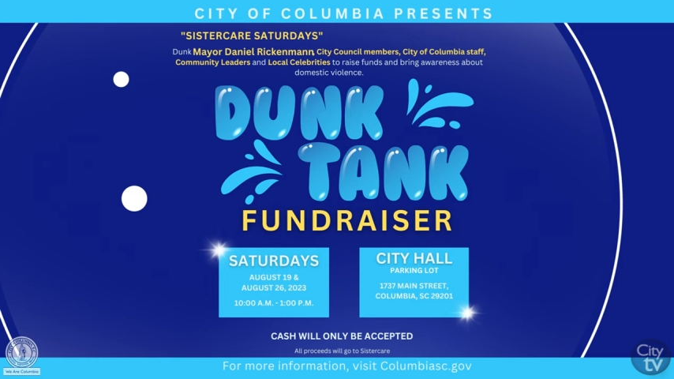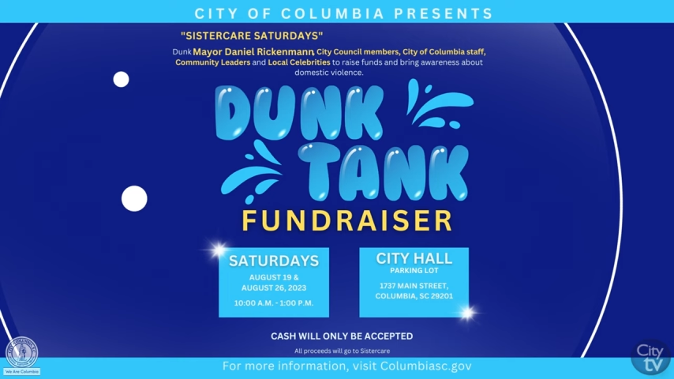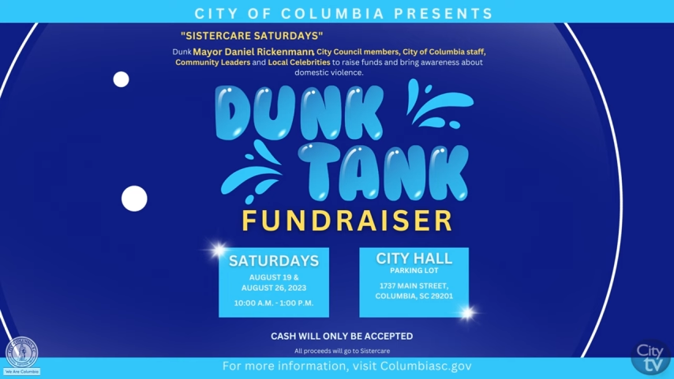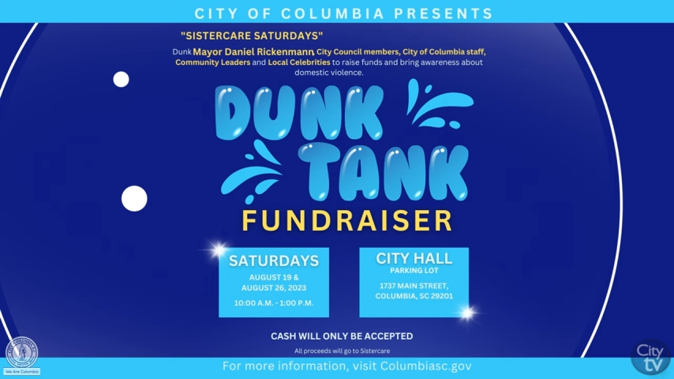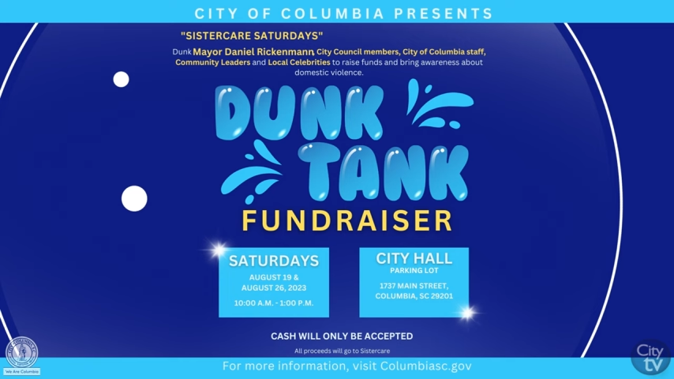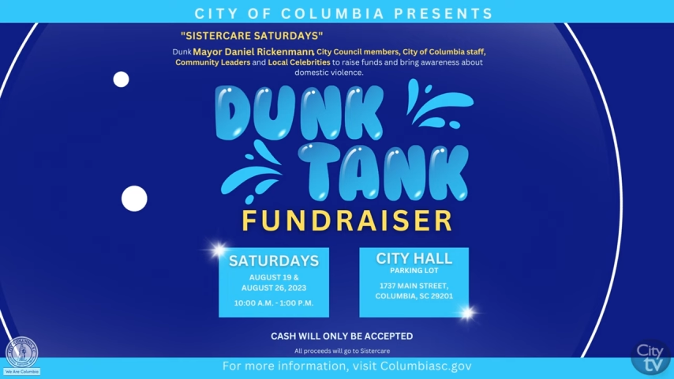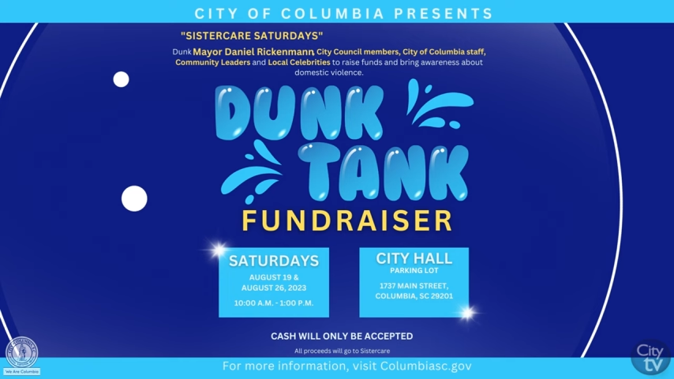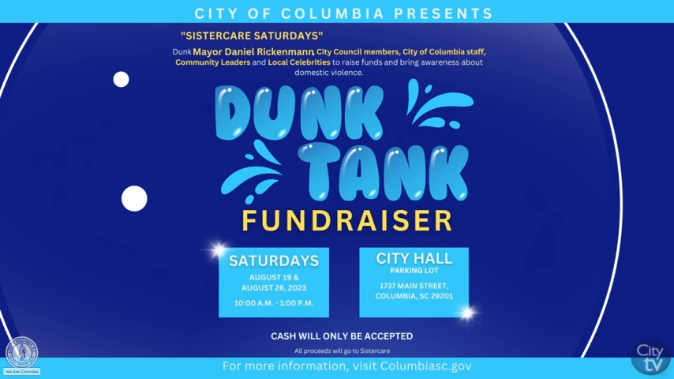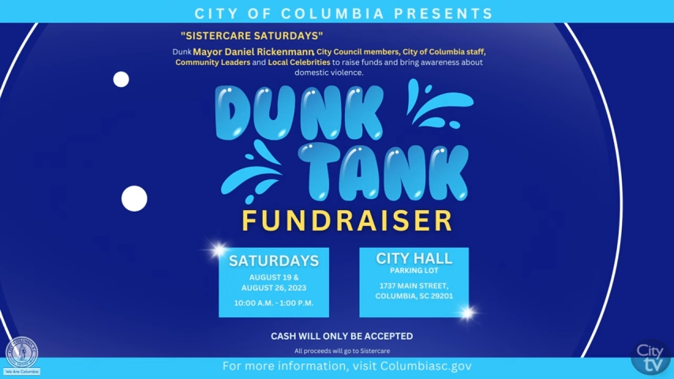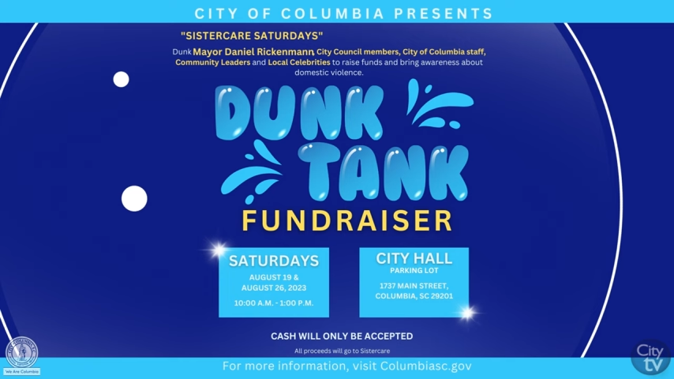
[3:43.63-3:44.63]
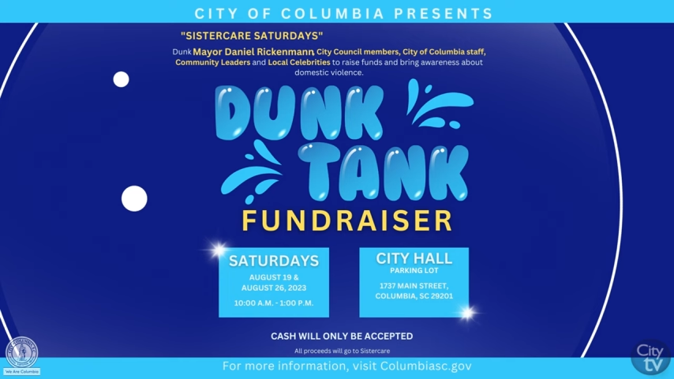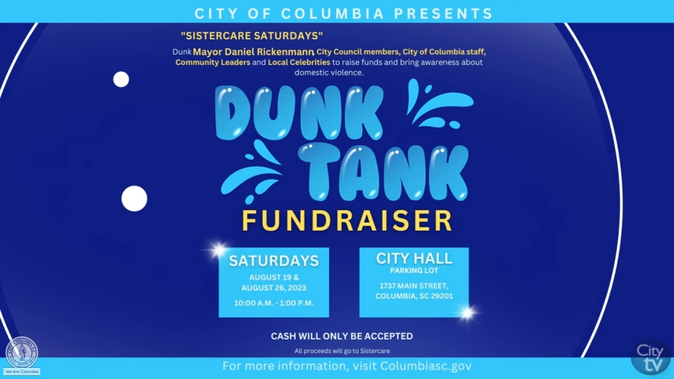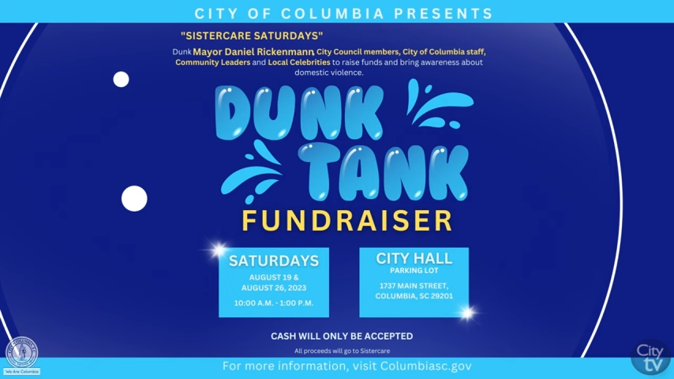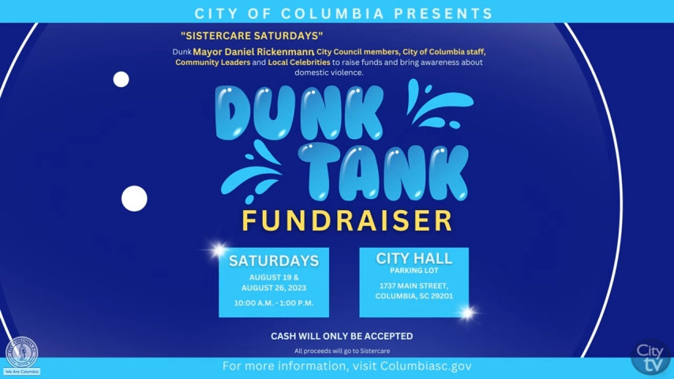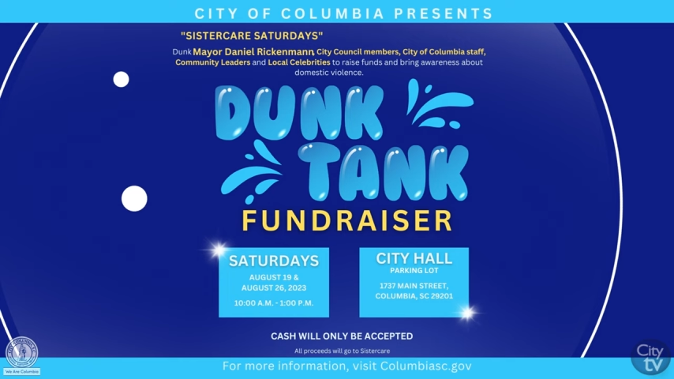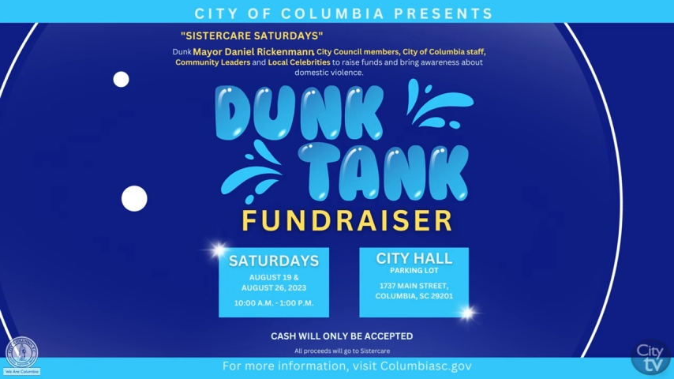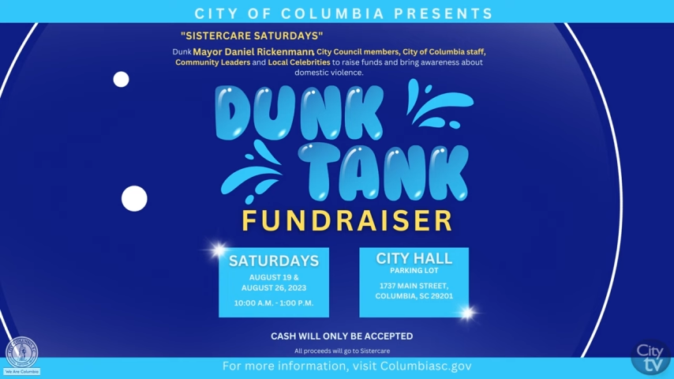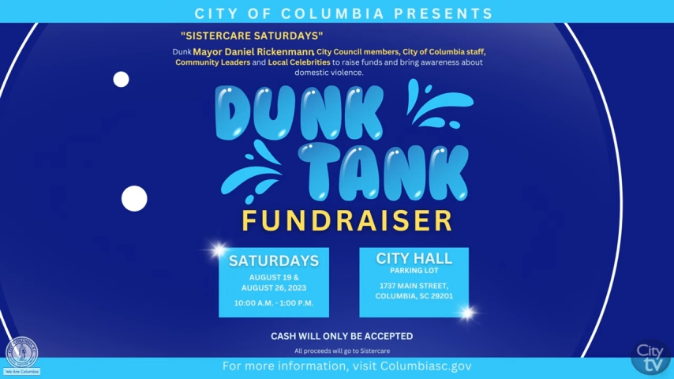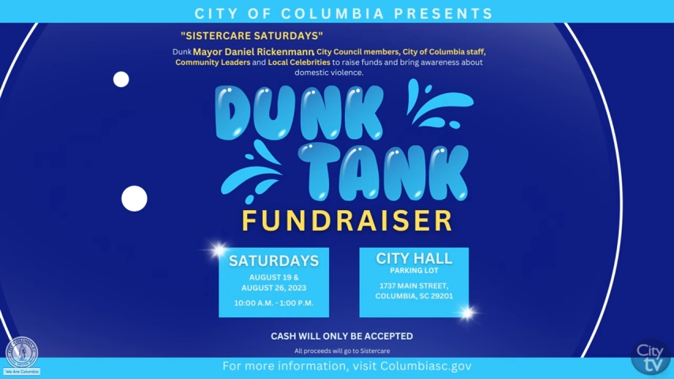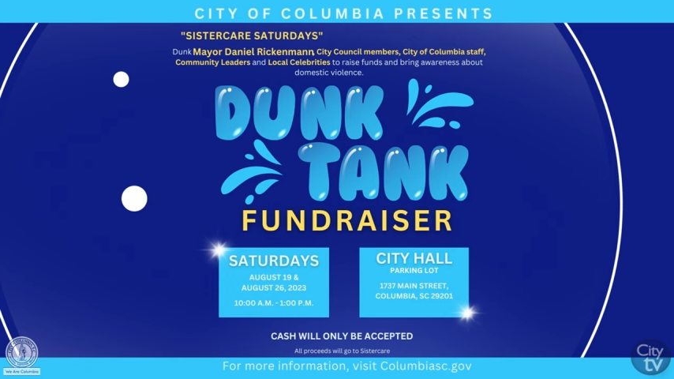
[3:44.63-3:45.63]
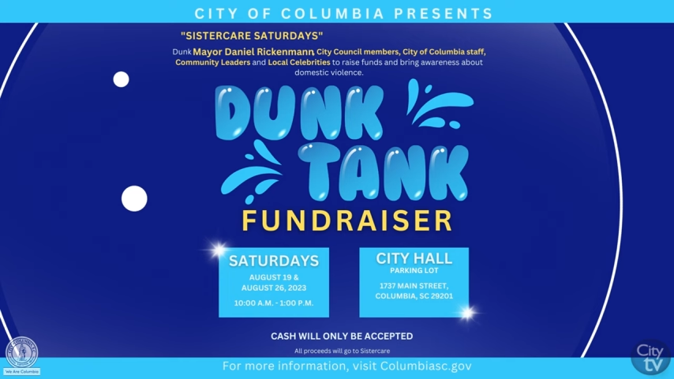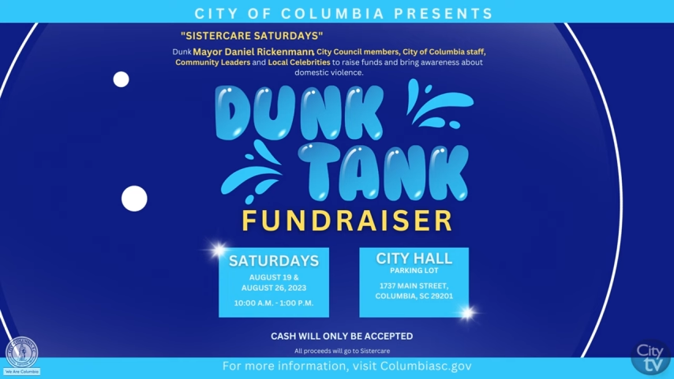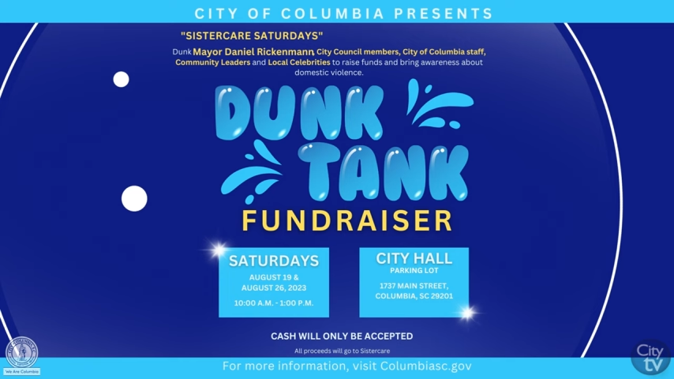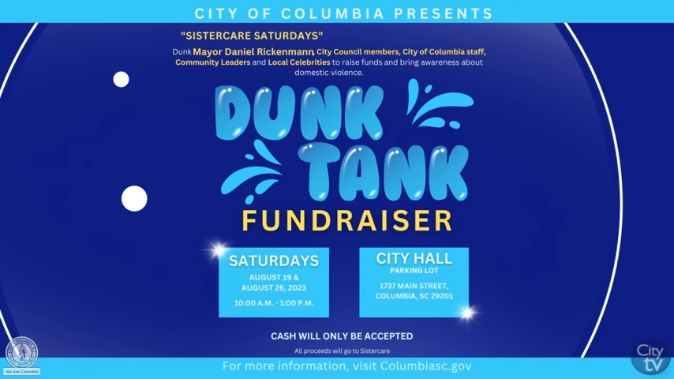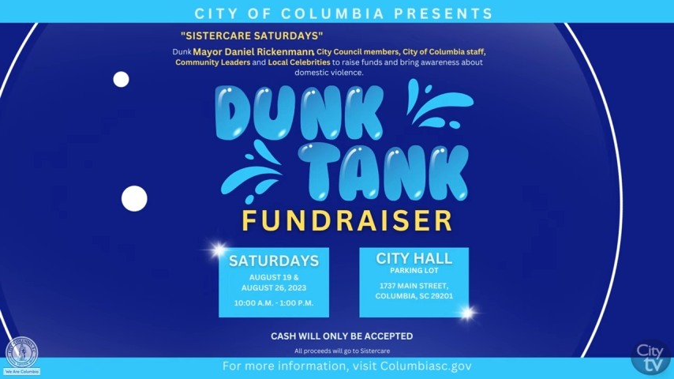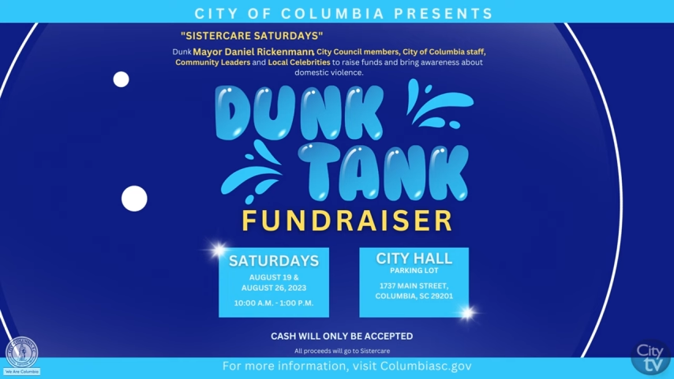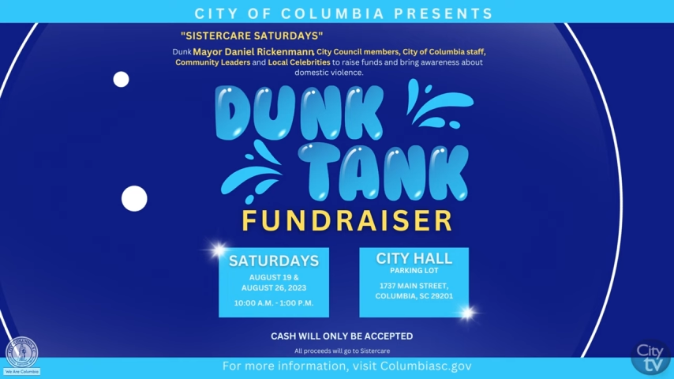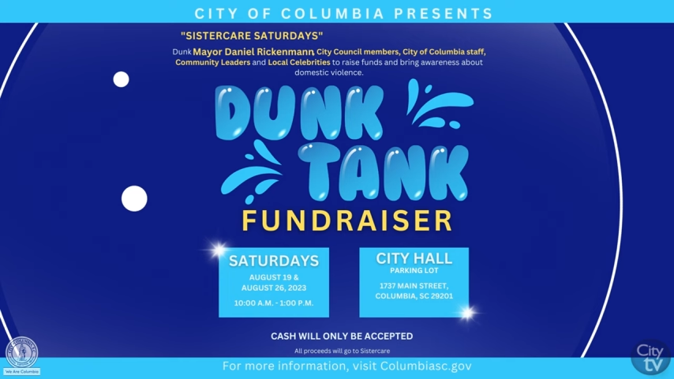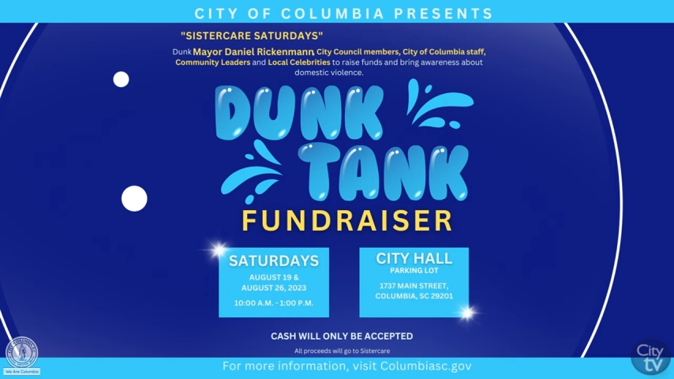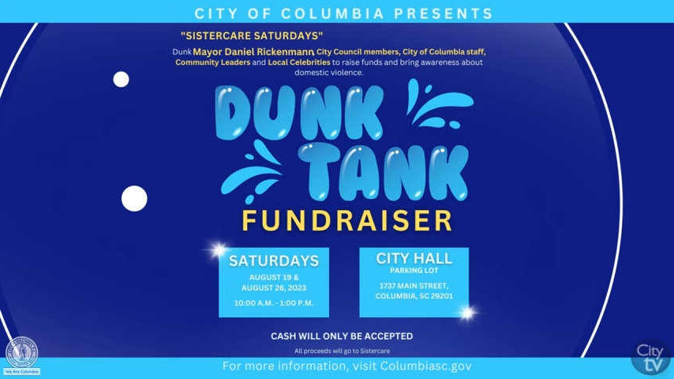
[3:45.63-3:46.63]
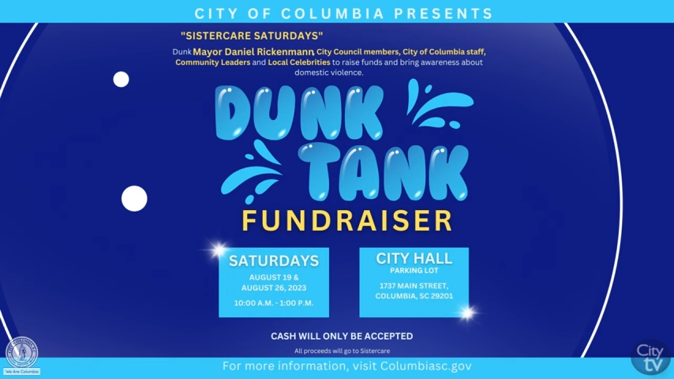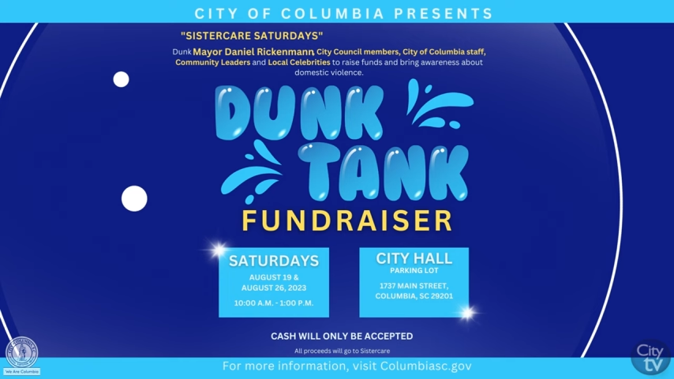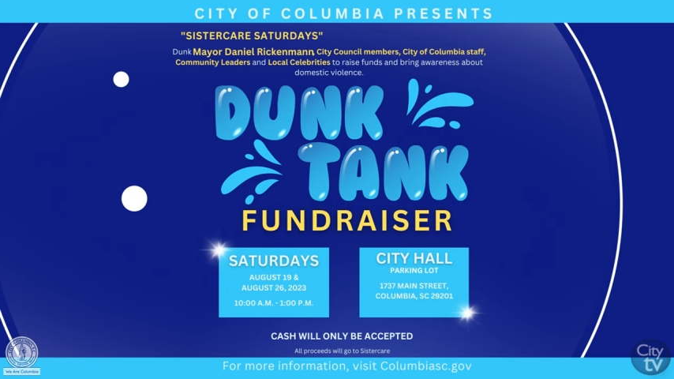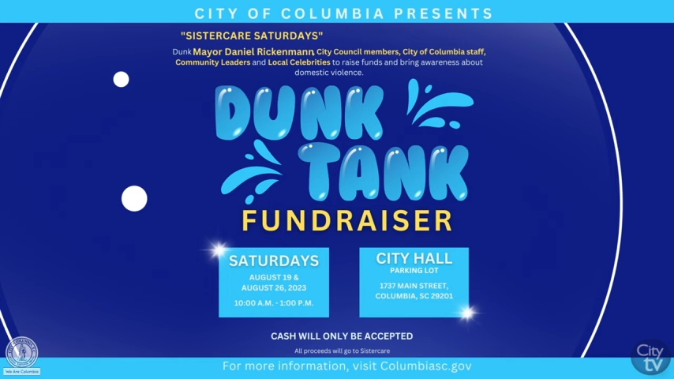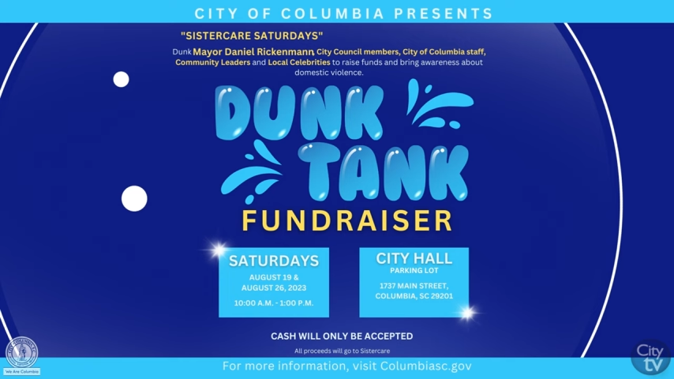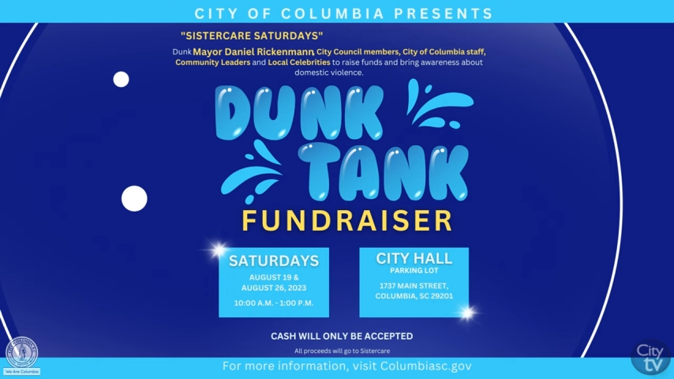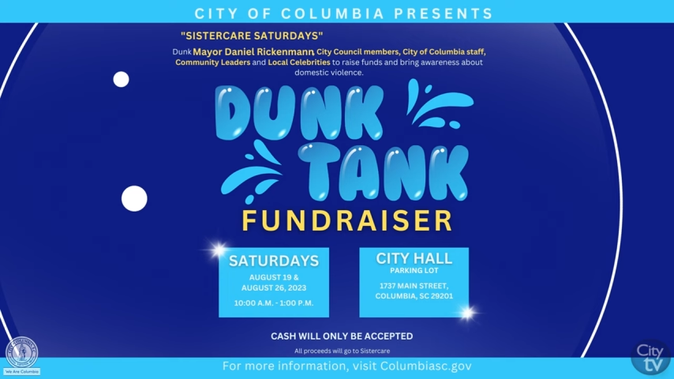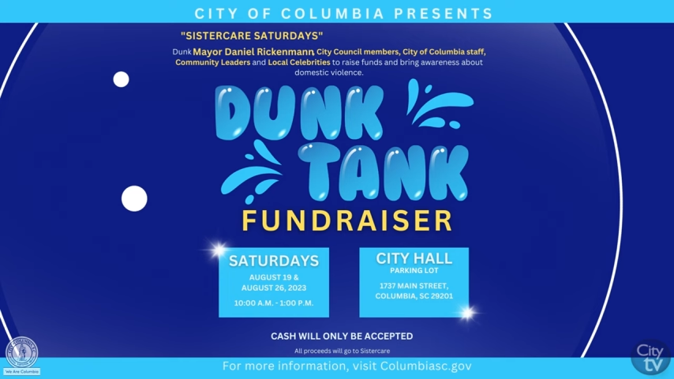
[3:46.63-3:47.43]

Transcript: (no speaker visible)